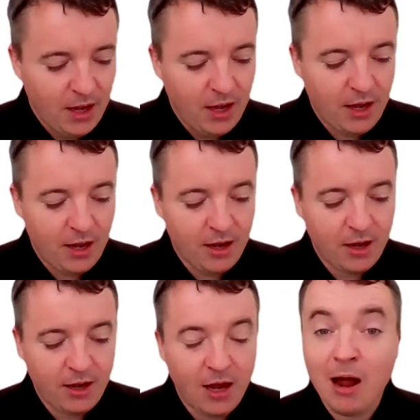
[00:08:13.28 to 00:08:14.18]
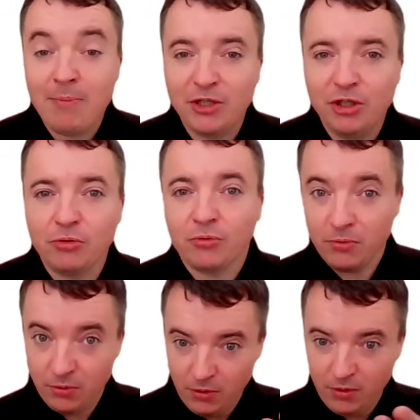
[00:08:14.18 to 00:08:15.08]
How about you?
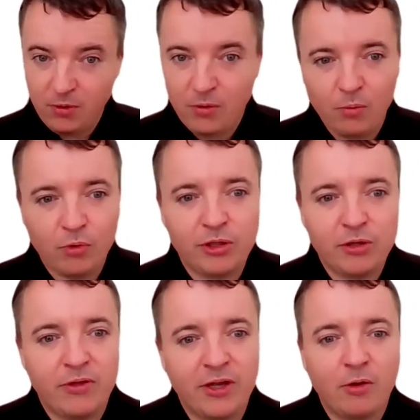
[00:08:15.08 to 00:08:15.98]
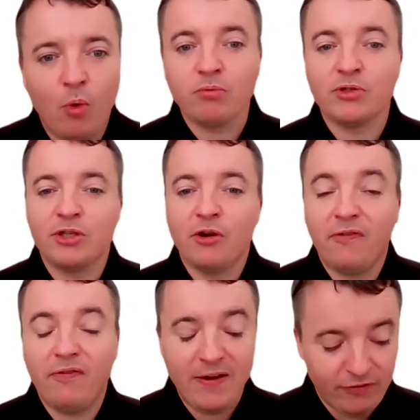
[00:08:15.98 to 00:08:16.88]
What do you think? What was your
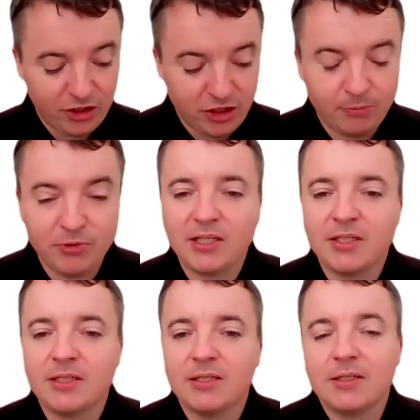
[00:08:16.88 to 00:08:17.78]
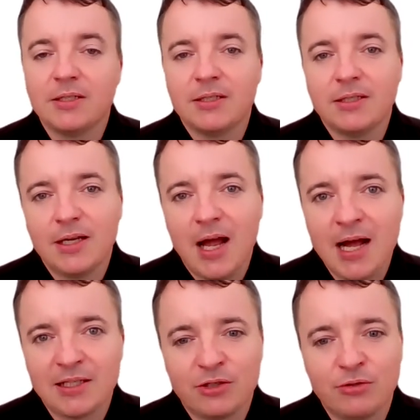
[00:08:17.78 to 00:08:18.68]
favorite subject
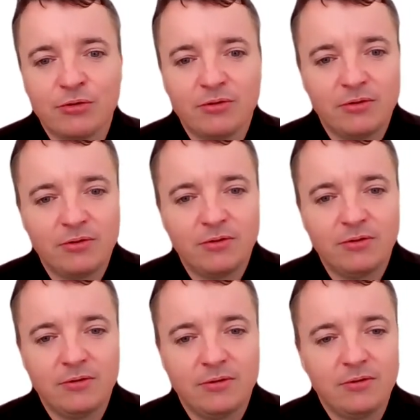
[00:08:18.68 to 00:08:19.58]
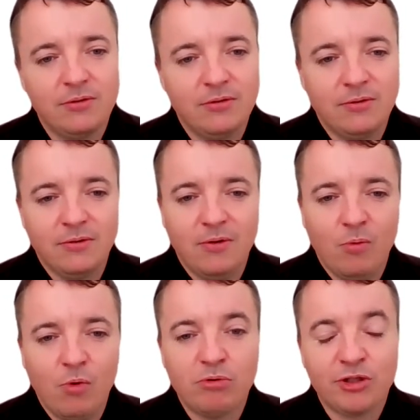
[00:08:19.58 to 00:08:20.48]
at school?
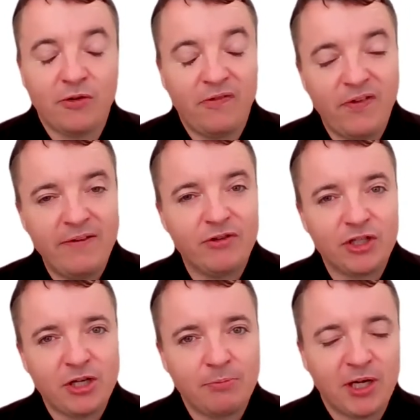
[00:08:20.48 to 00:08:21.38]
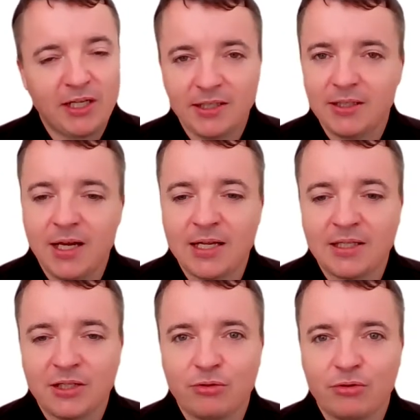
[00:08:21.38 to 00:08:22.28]
What was your favorite subject at
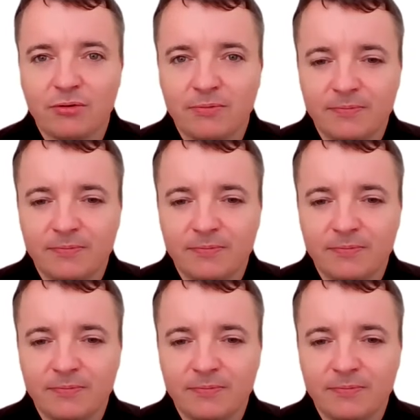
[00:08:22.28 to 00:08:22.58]
school?